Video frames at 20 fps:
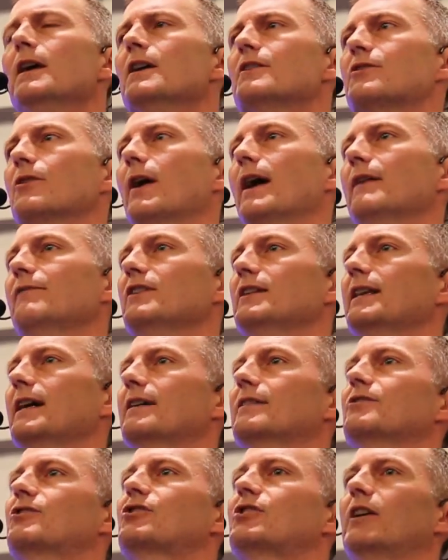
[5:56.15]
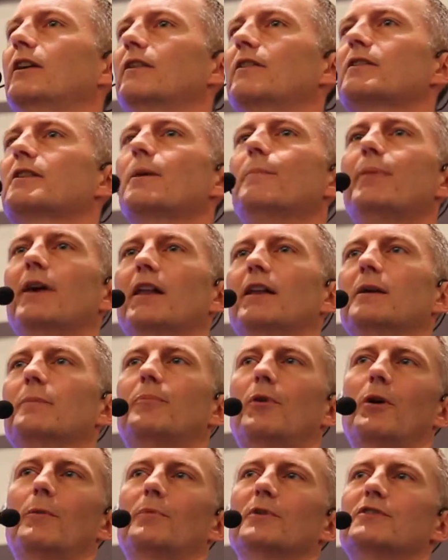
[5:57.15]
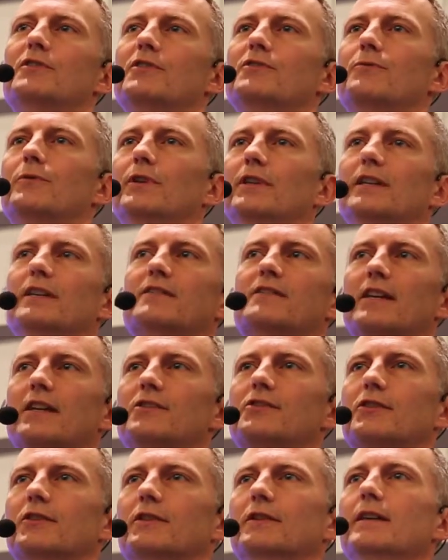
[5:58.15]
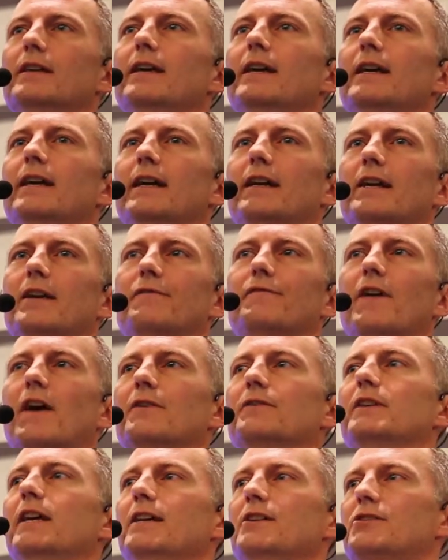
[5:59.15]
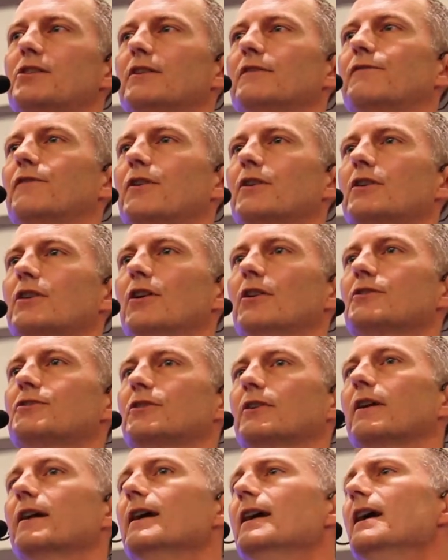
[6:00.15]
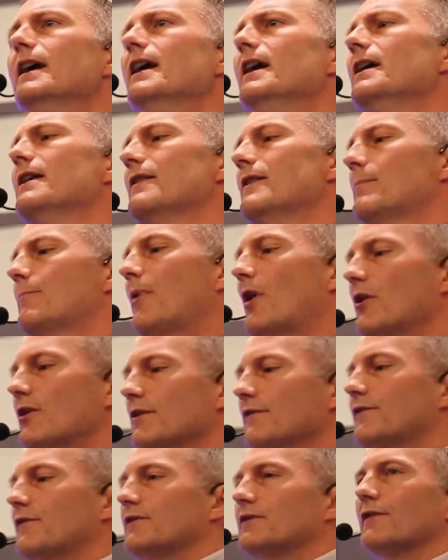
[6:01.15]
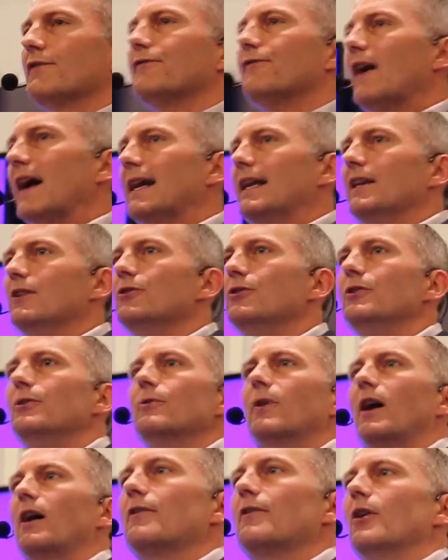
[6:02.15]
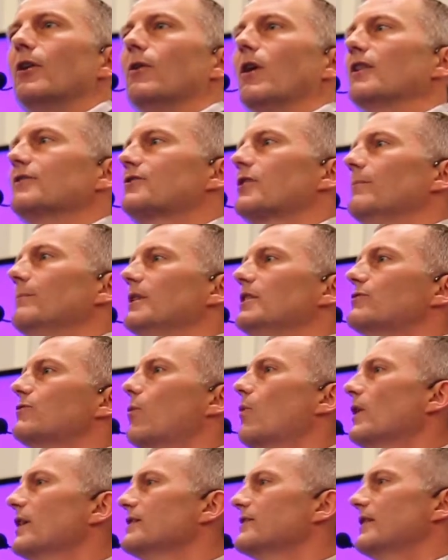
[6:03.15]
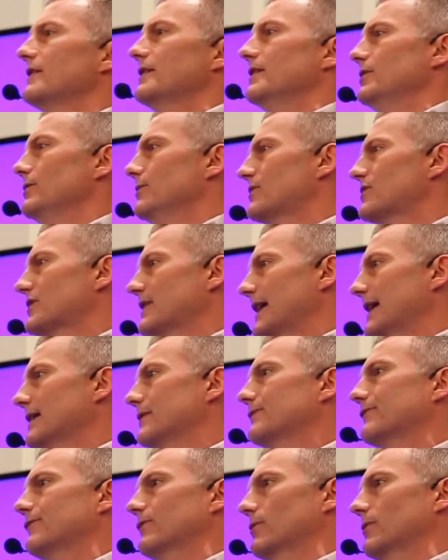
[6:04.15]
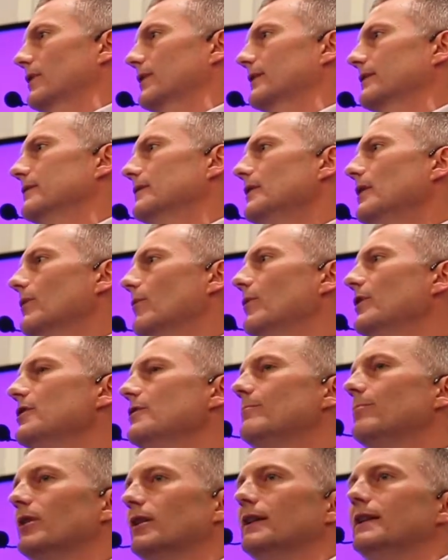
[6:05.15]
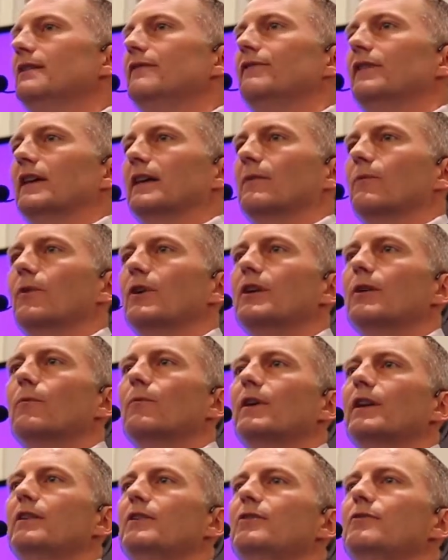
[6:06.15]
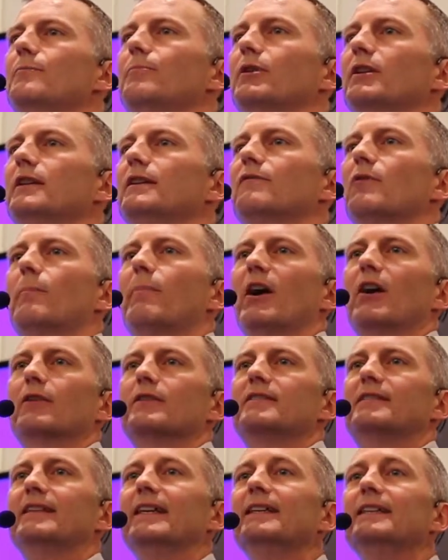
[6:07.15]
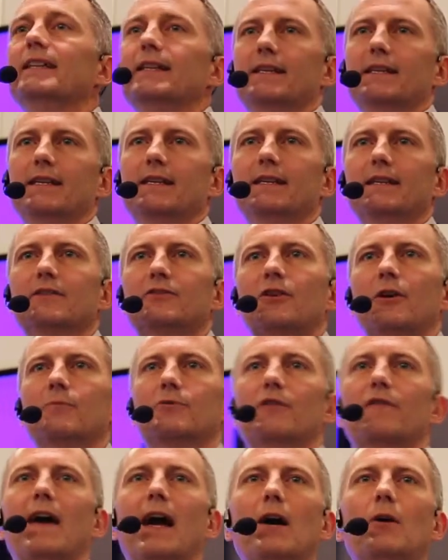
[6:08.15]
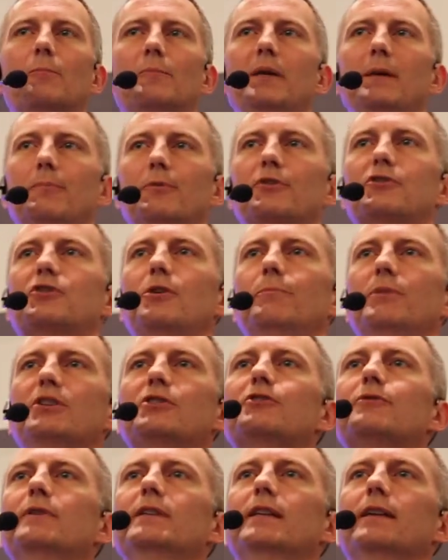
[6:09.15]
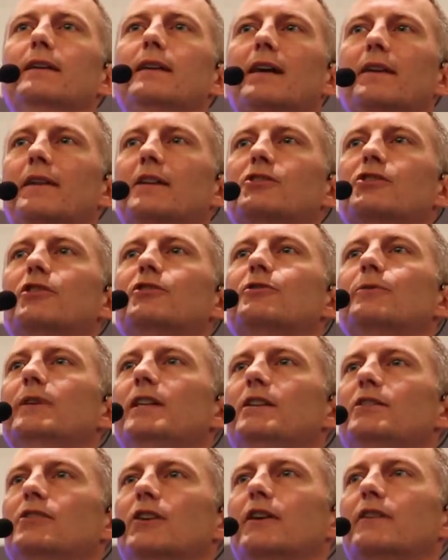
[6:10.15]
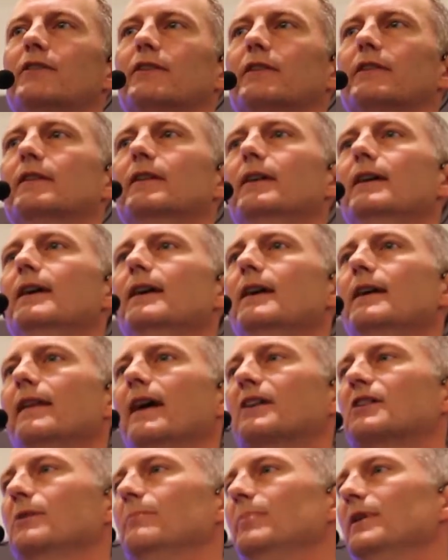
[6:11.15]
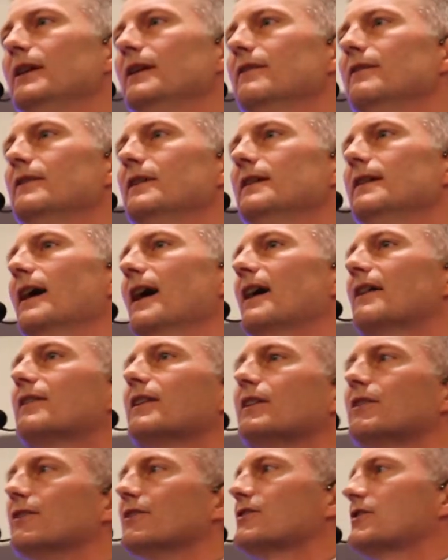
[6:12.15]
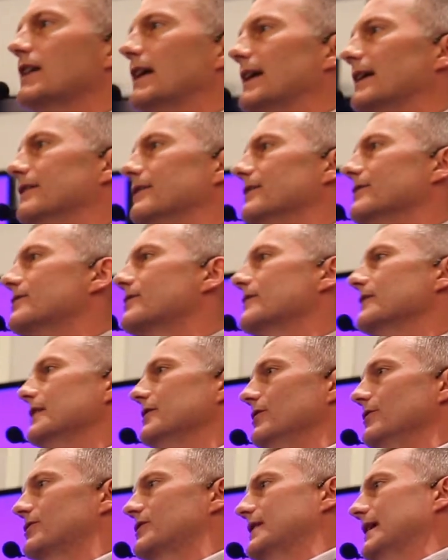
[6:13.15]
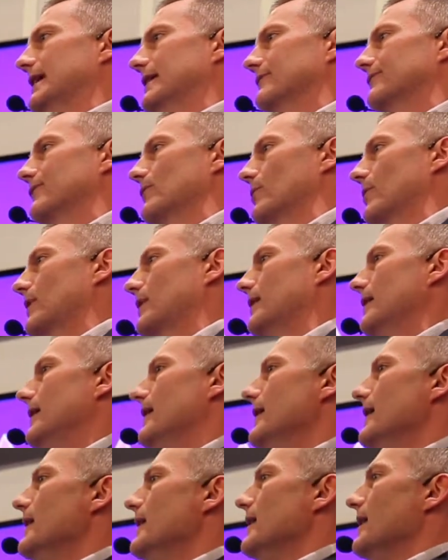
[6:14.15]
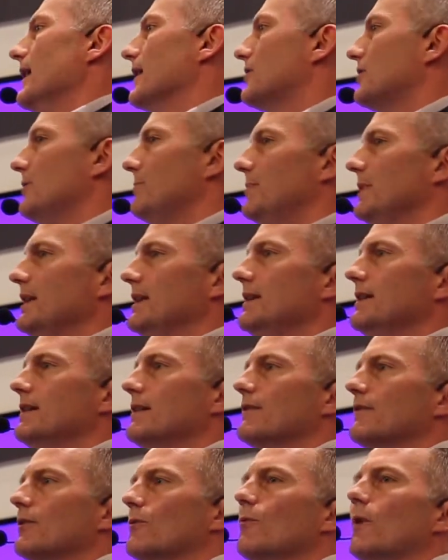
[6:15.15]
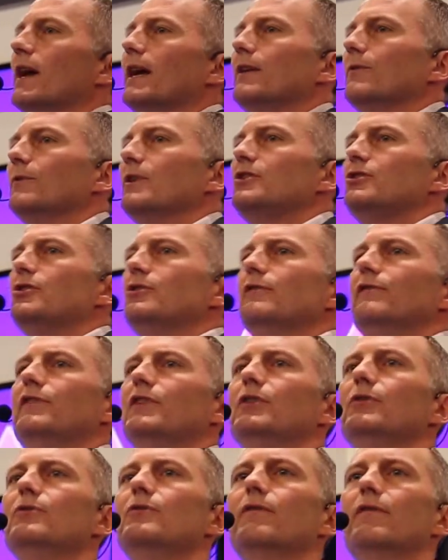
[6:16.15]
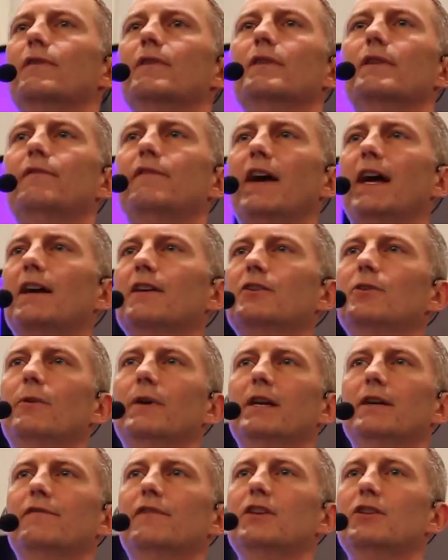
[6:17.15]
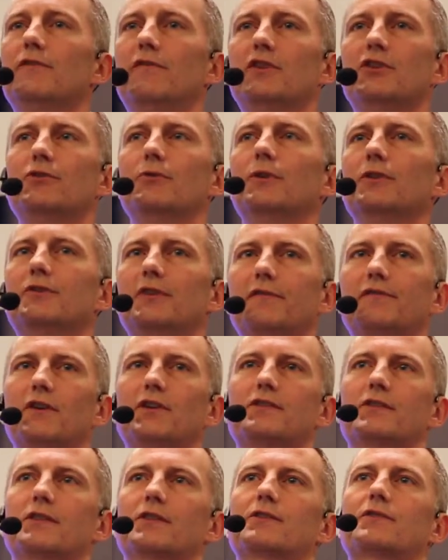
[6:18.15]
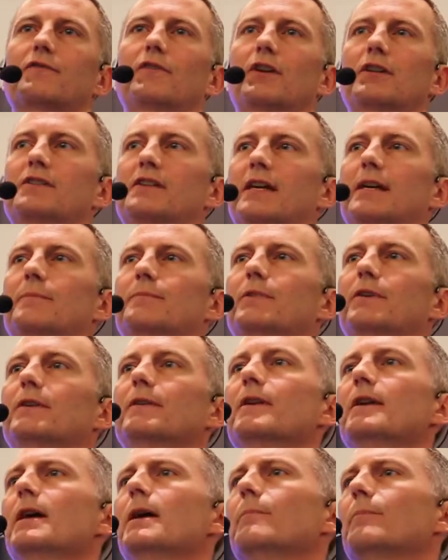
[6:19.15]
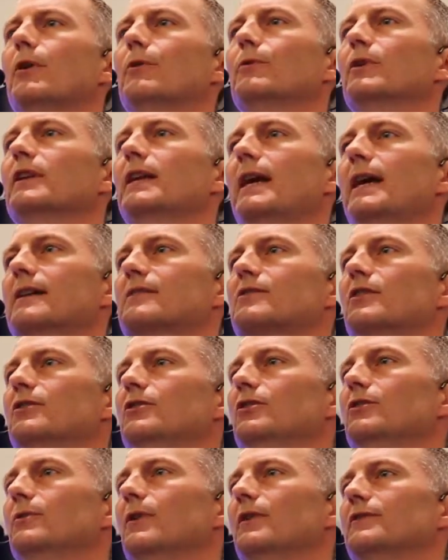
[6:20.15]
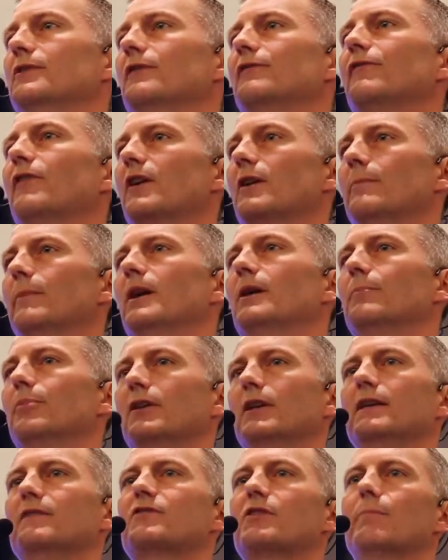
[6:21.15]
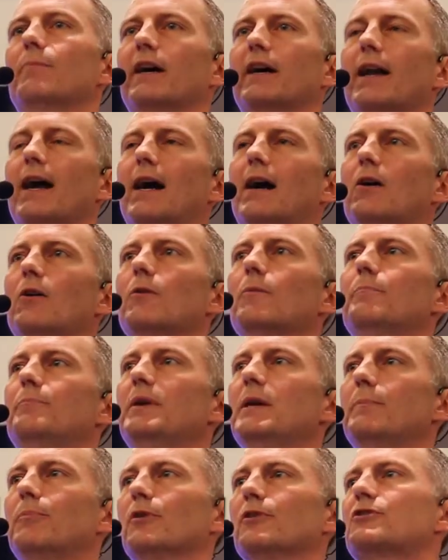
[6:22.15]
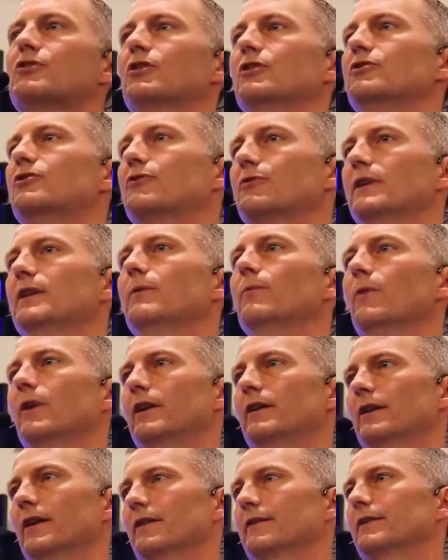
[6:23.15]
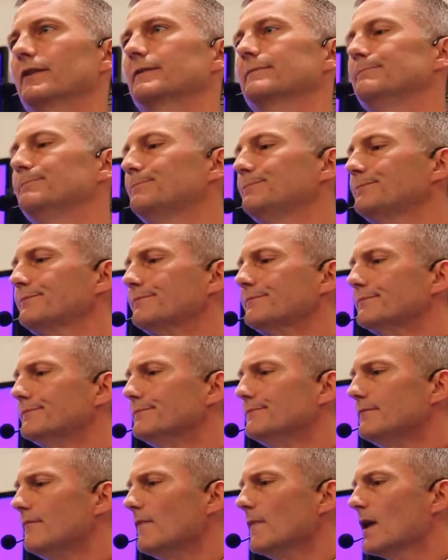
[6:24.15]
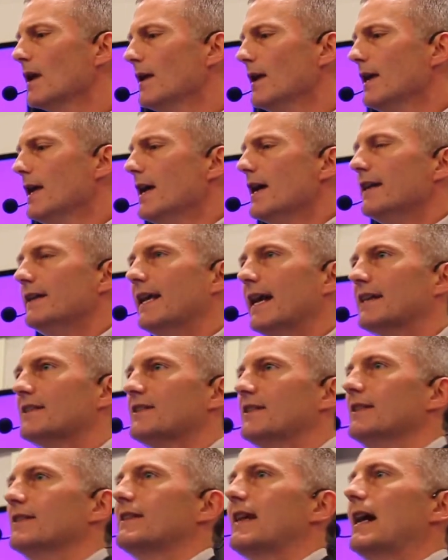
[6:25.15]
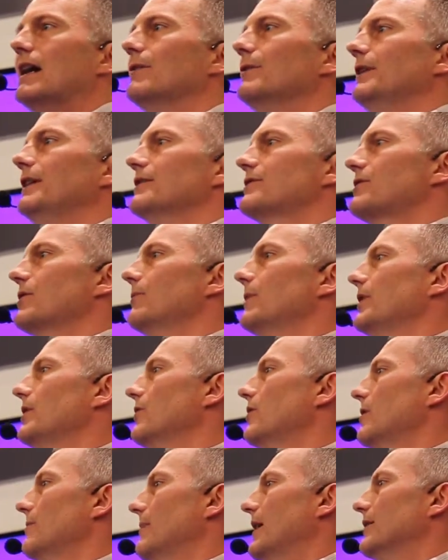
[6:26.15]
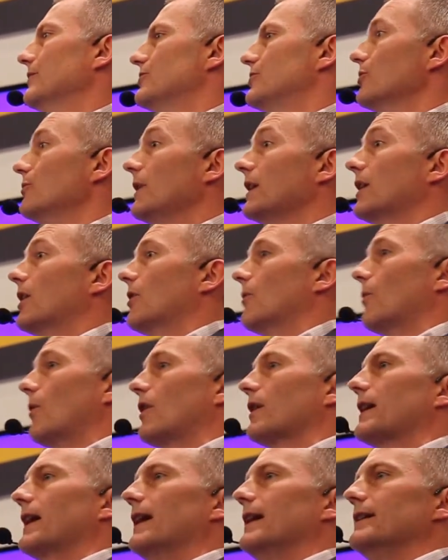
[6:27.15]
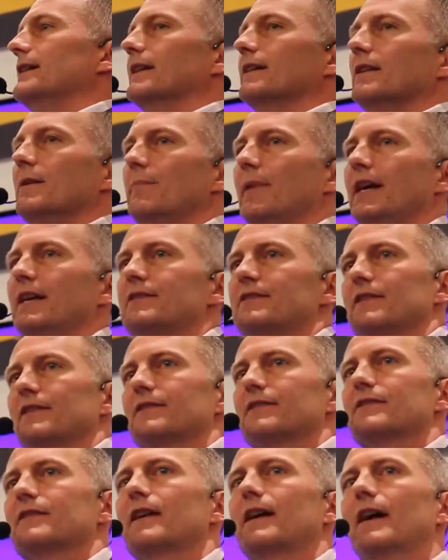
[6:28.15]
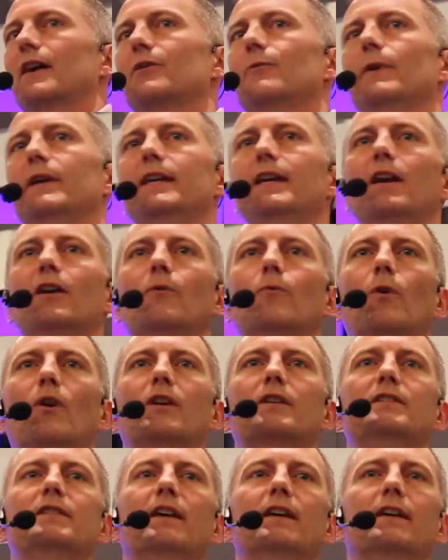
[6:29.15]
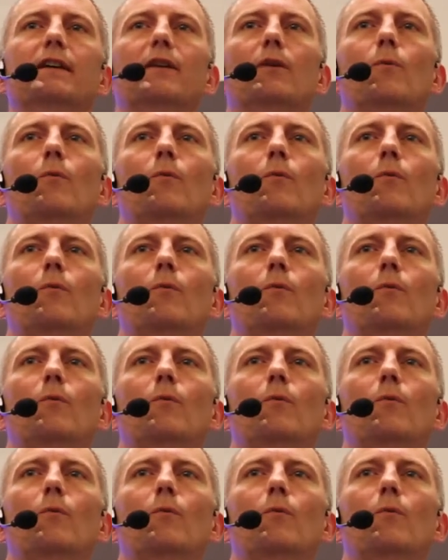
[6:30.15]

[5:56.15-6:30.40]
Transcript: So having that shared compelling purpose is really essential and at a foundation for the culture. Part of defining who you though, also means what is it that you stand for? What do you believe in? What do you believe about dignity in terms of how people should be treated, how they should treat each other? That could be the ethical standards that you stand for. It could be the way in which you view the valuing of individual differences, for example. But it really has to do with your fundamental beliefs about how people should treat one another. Next is how it is that we go about doing our work on a daily basis. How do we get our work done?